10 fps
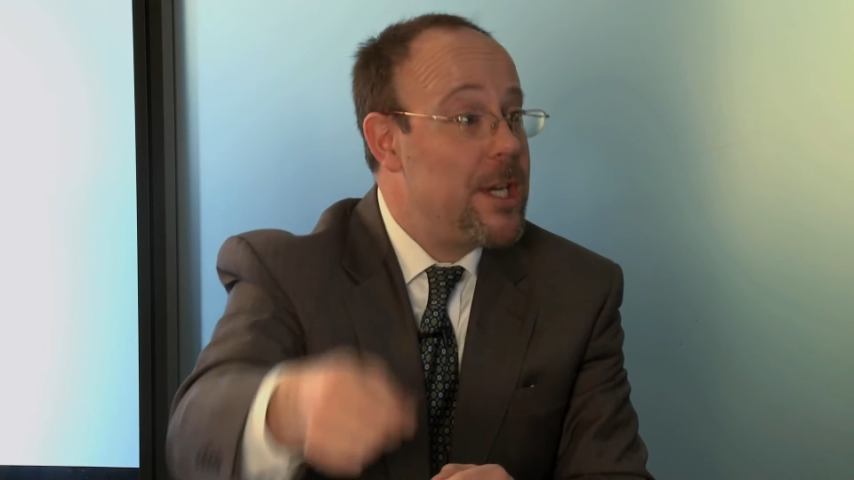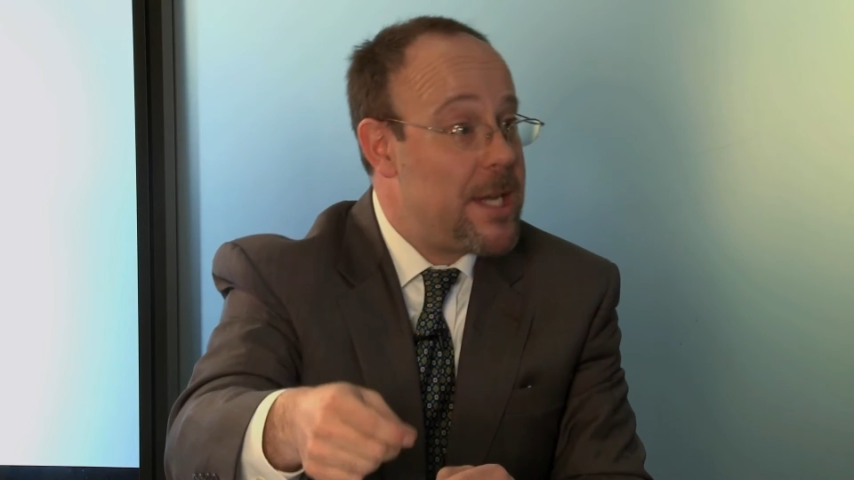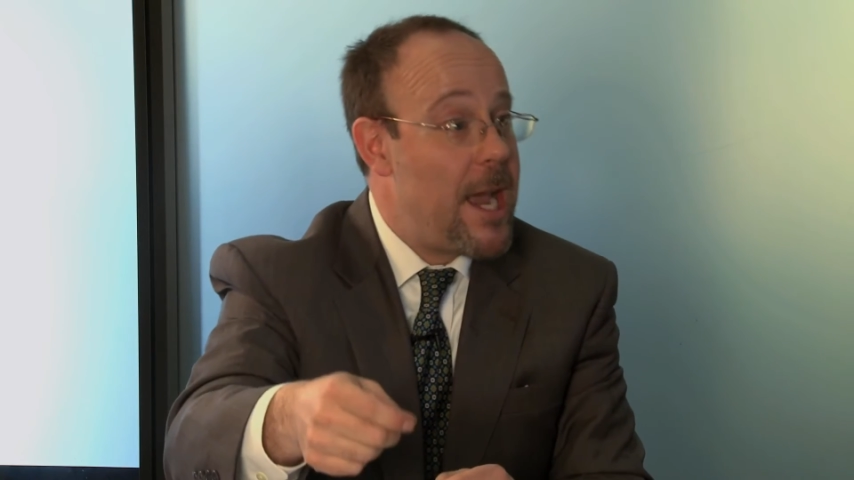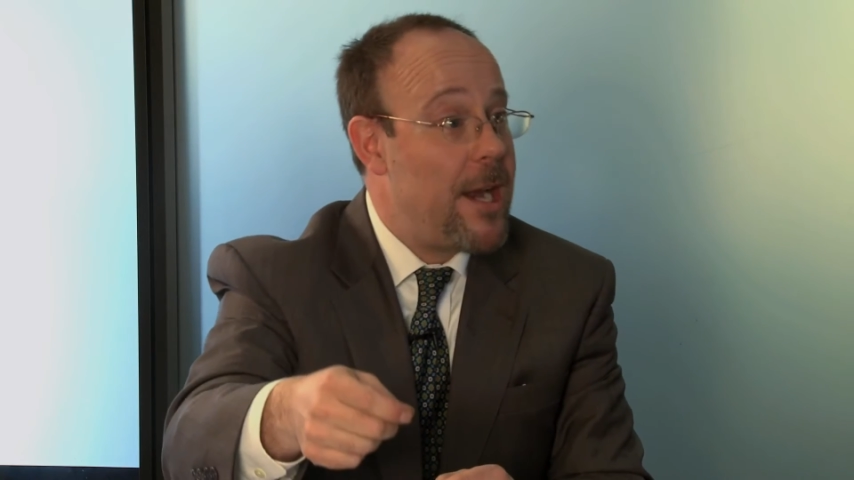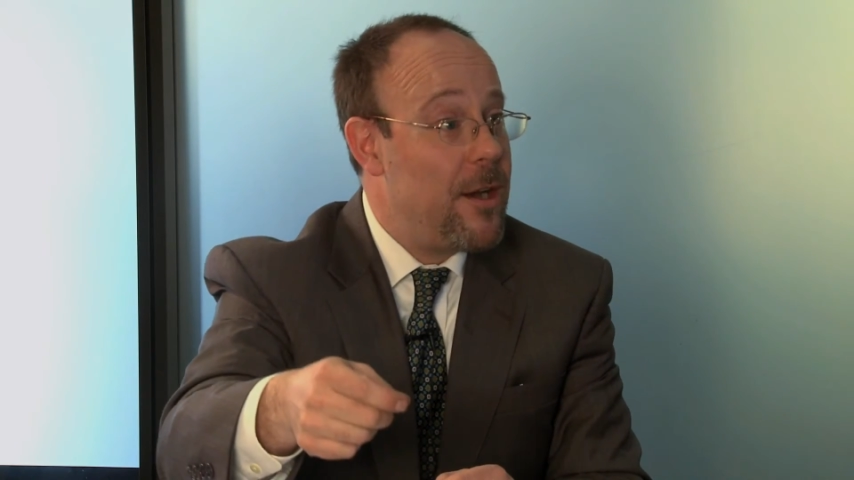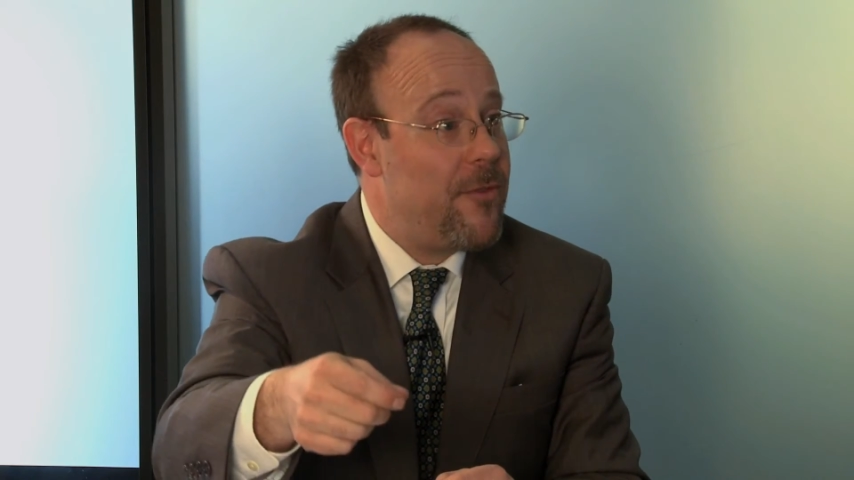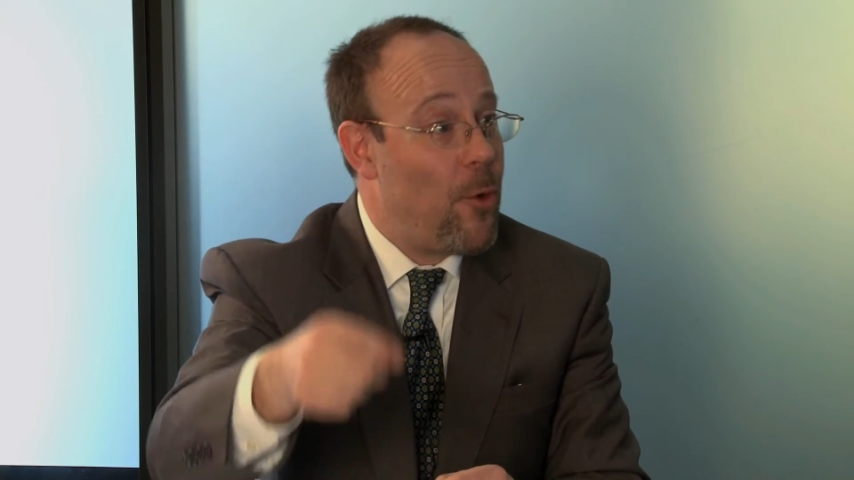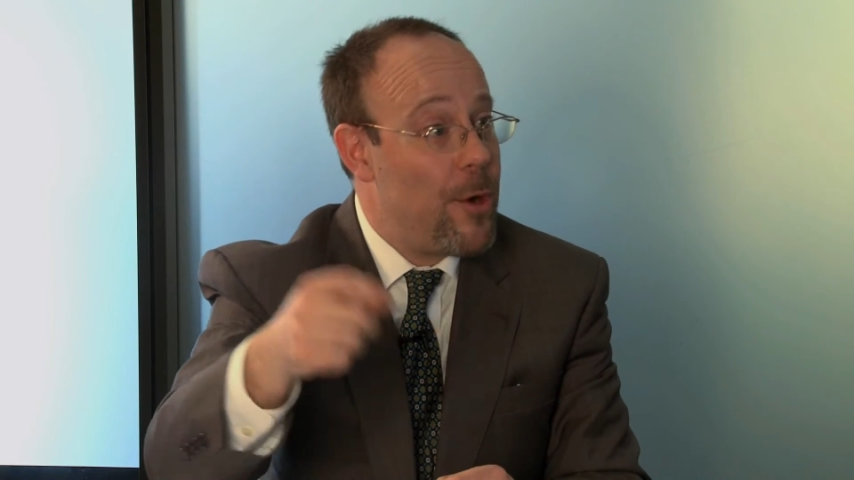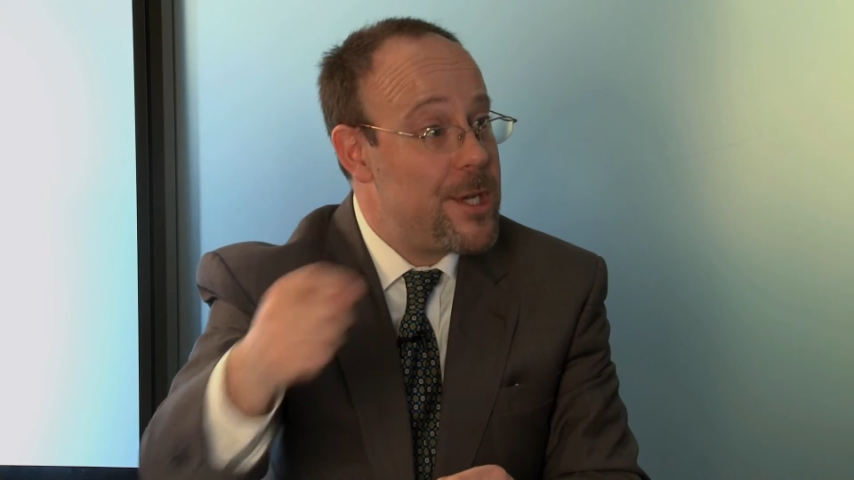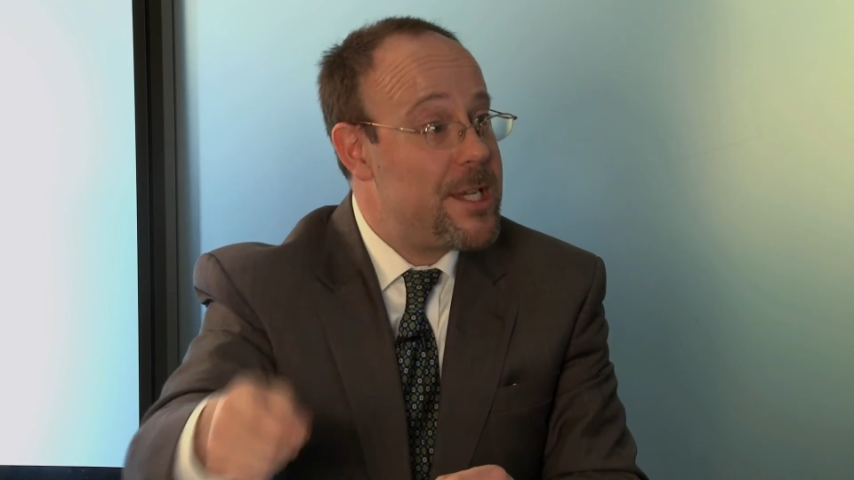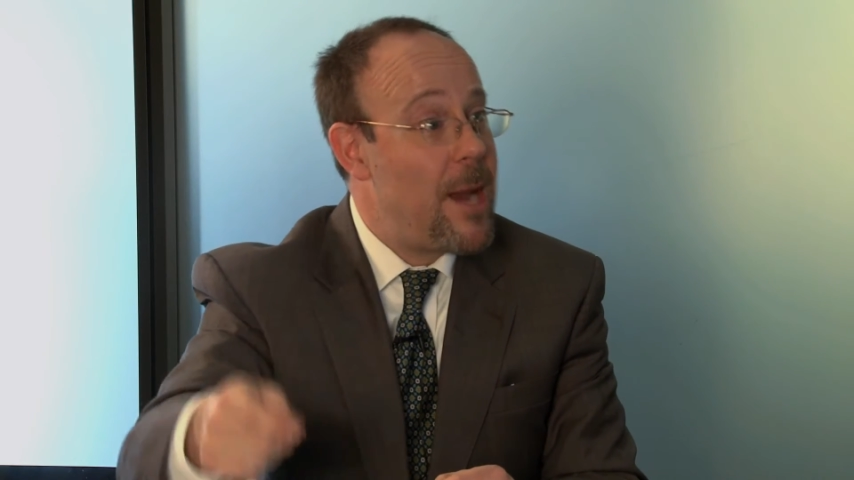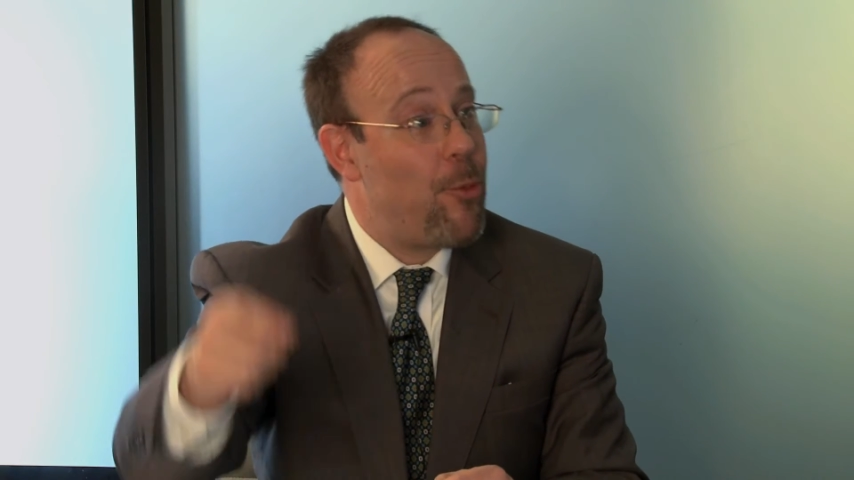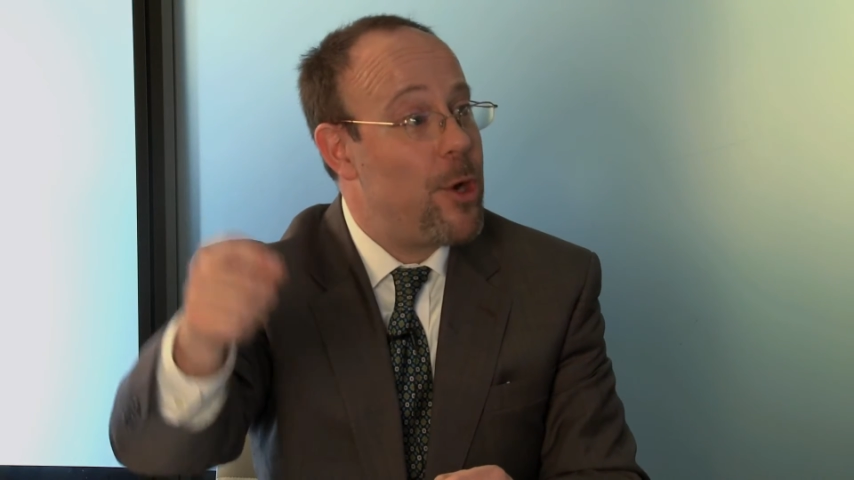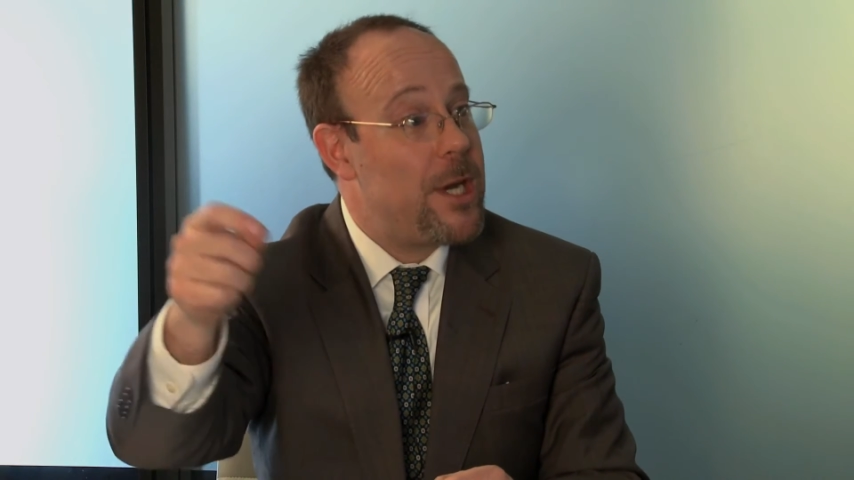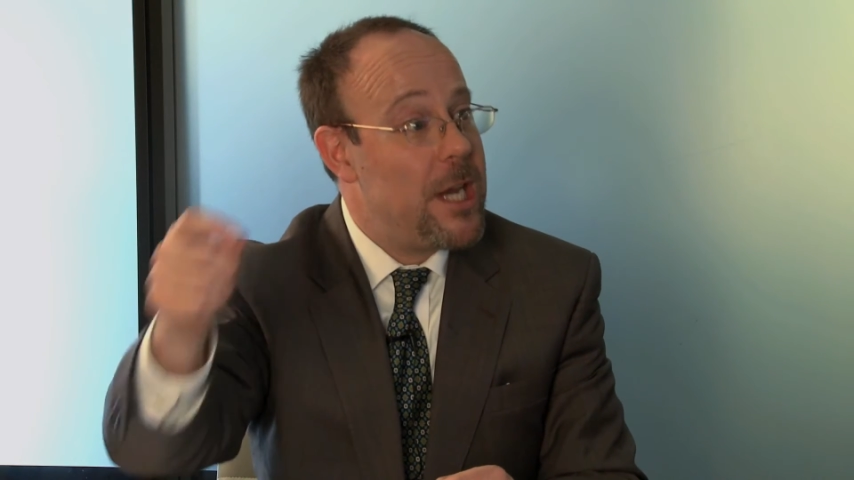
a tenant for a separate